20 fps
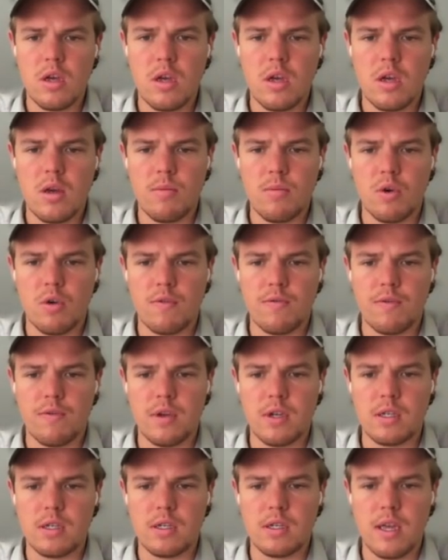
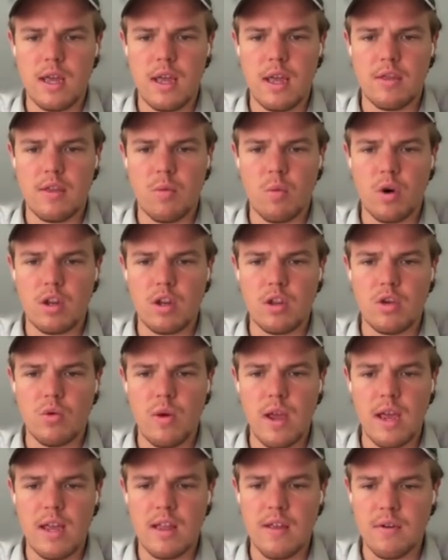Perfect. And then we're going to do
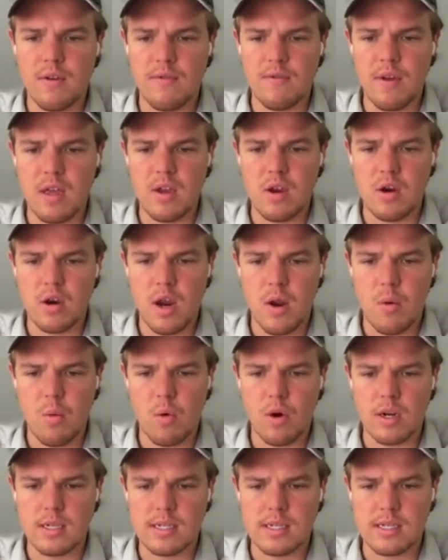a different event here, and we're
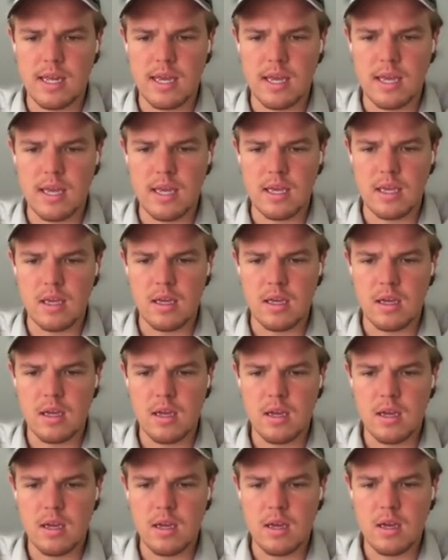going to say
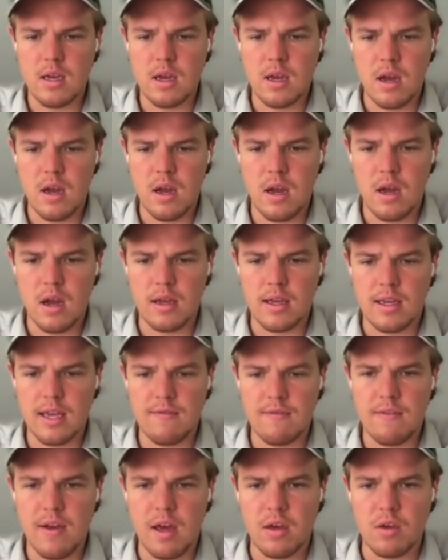uh, get
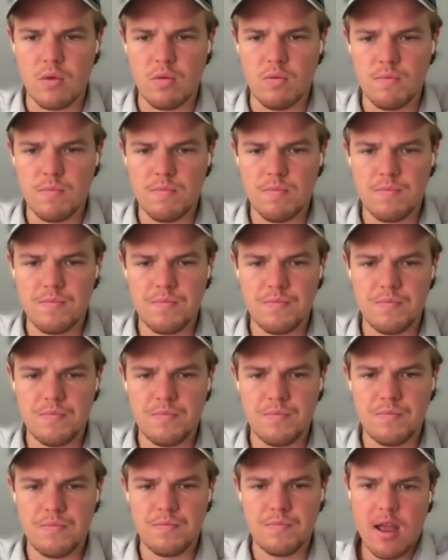value.
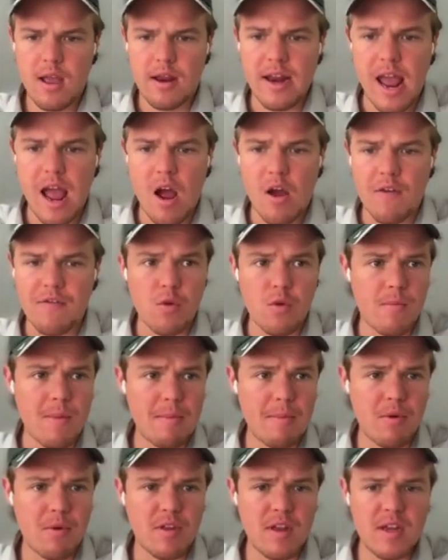Now, if you
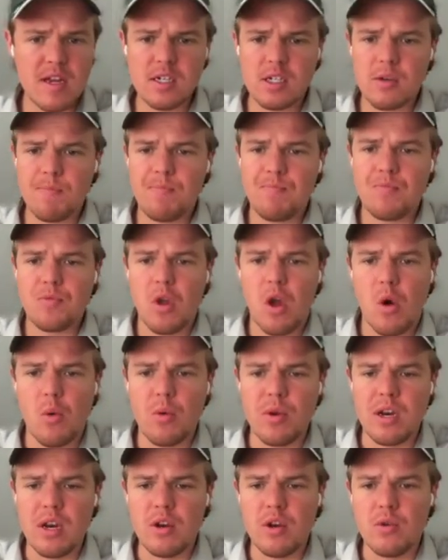remember these, all we
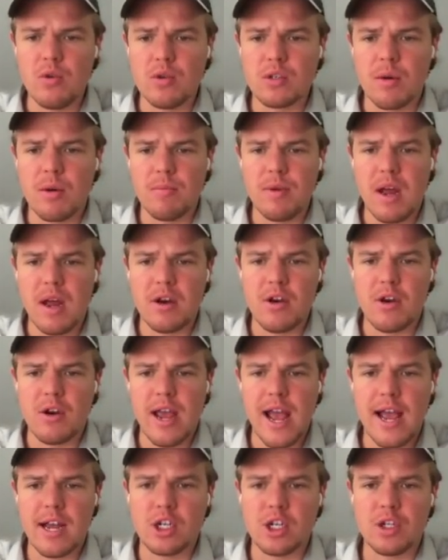need to do is come down here to
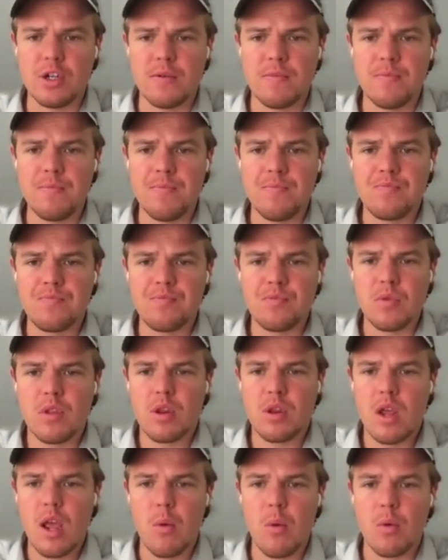action,
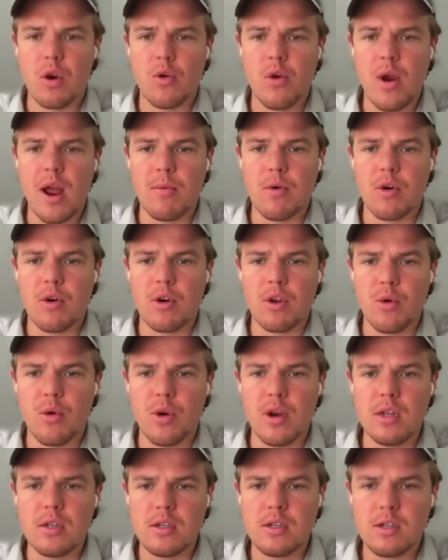and we're going to grab our
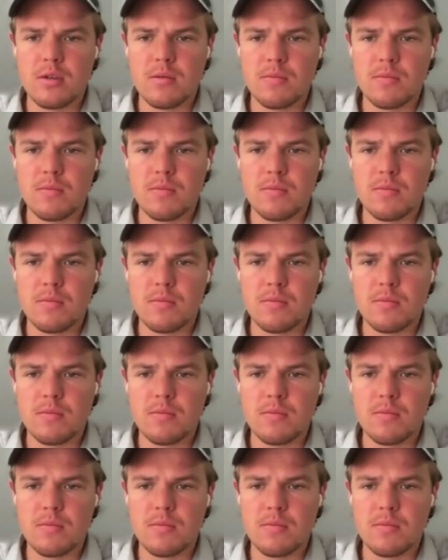ingredients.